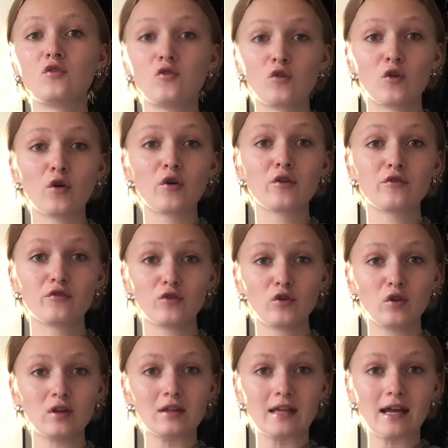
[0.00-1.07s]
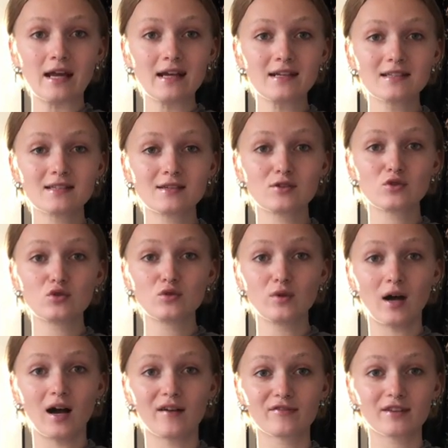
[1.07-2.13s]
four full days and two
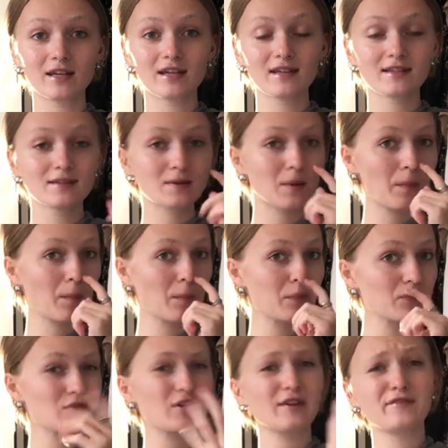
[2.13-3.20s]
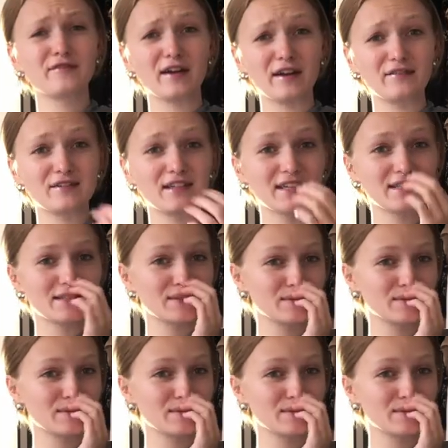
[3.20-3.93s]
half days. So like five days.